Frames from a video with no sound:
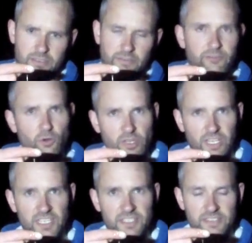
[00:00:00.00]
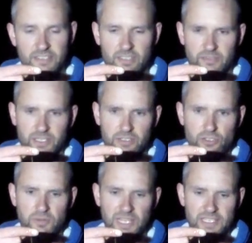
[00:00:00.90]
So I've had 4 casts, I've had
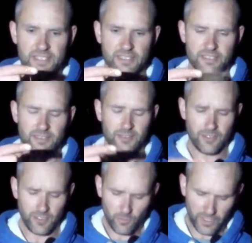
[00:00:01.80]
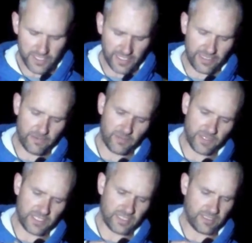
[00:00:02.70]
2 place, 1 tiny pin
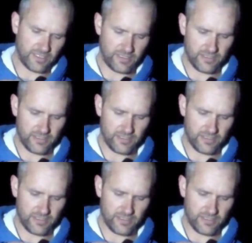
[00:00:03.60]
whiting,